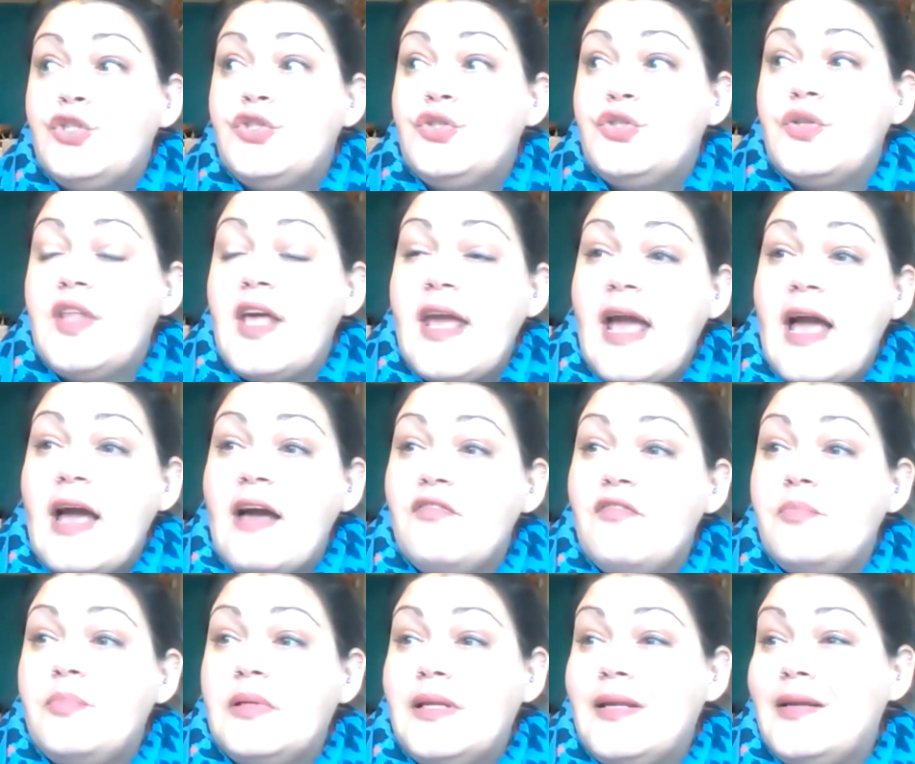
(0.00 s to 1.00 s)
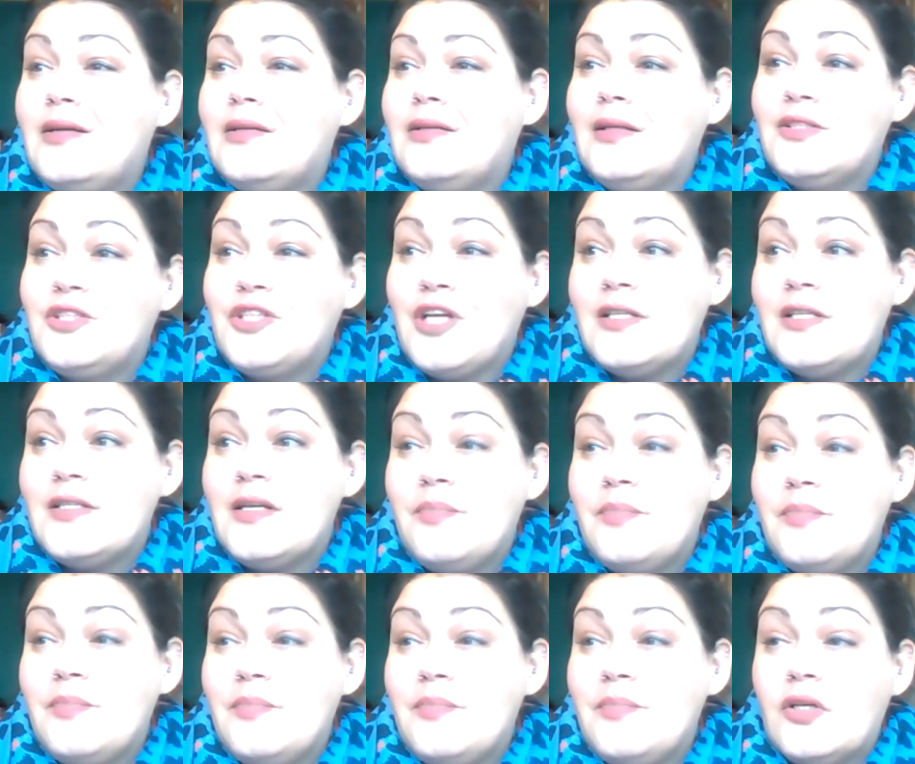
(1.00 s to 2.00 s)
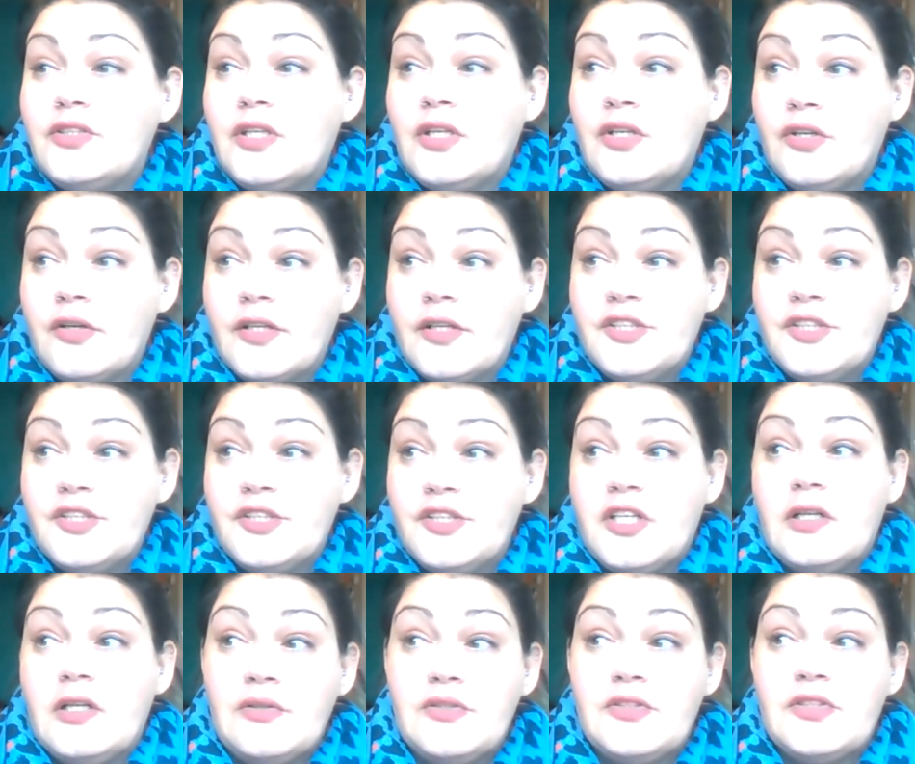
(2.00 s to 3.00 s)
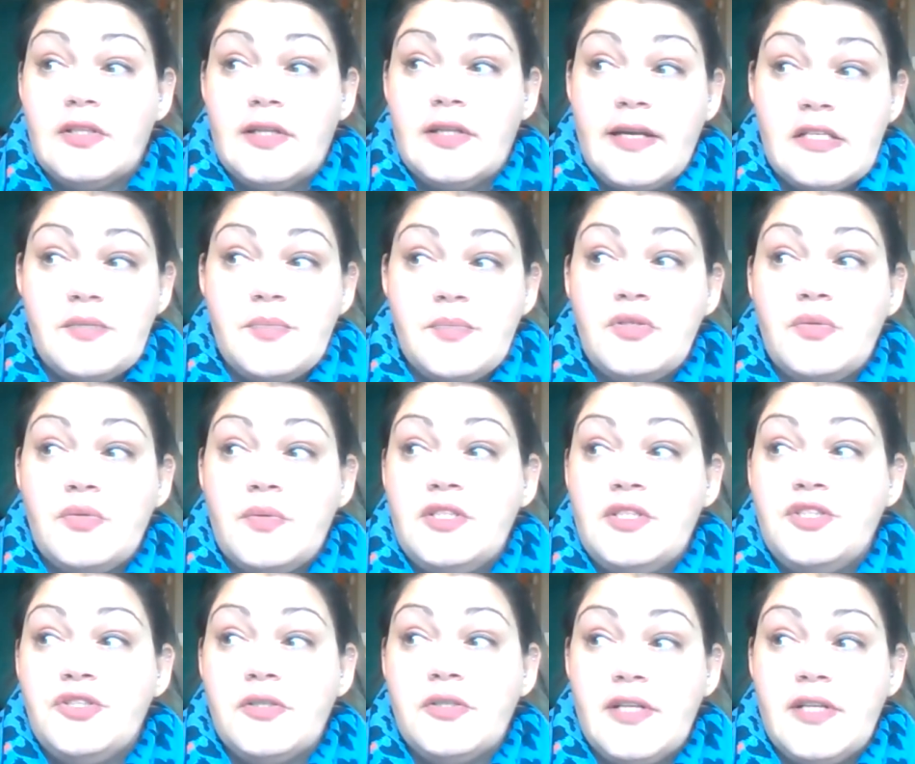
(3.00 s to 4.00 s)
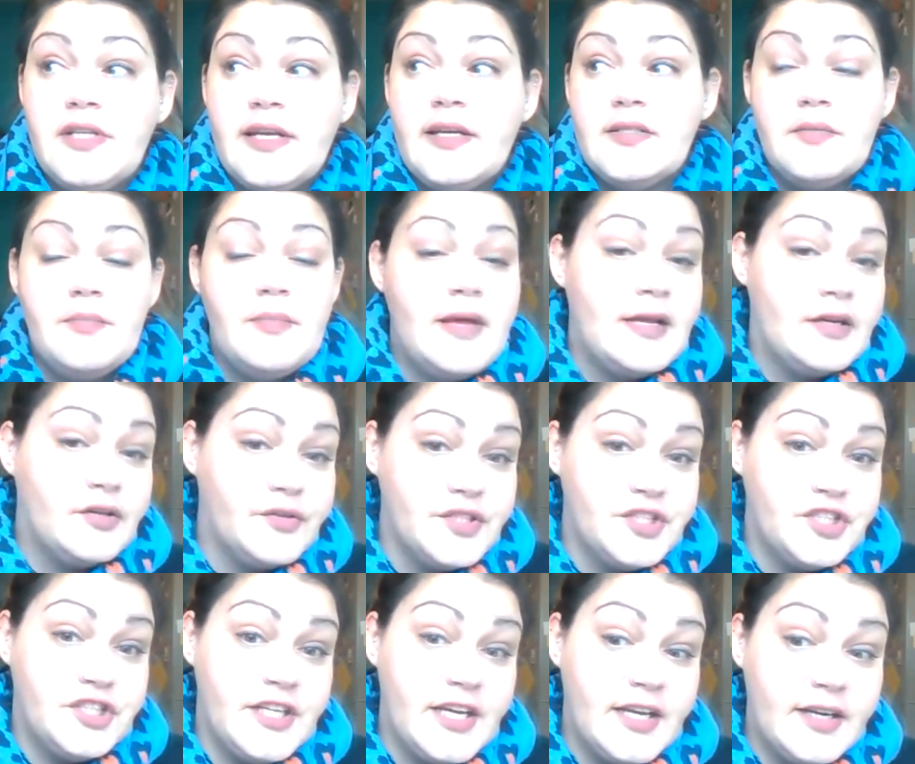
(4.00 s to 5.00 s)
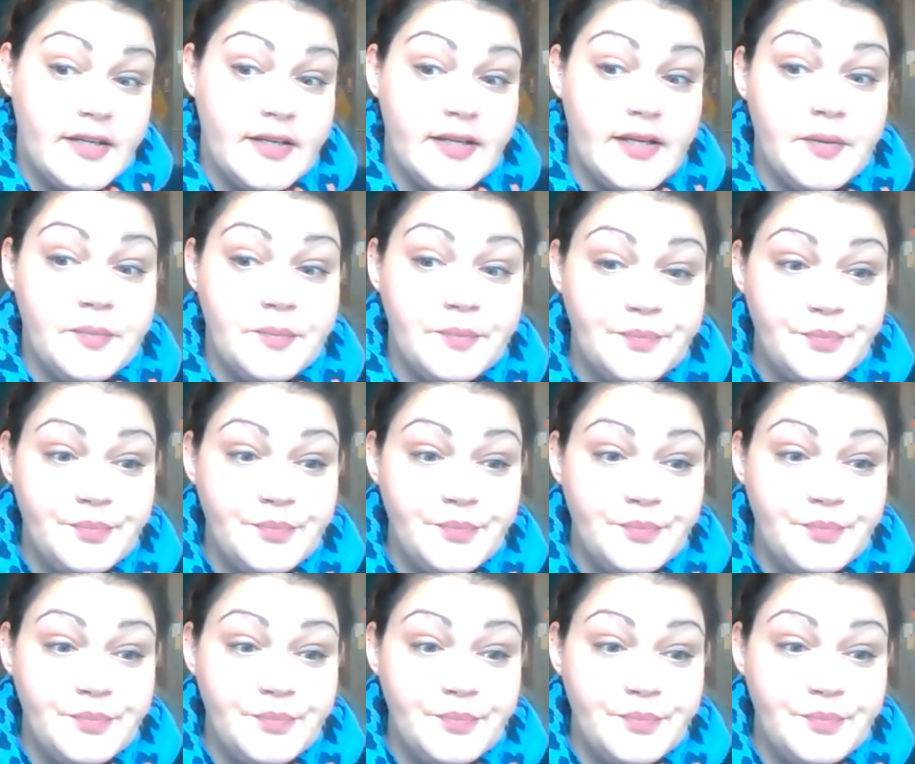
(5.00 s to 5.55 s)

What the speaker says: Do they have a political agenda beyond encouraging closer links between Judaism and Christianity?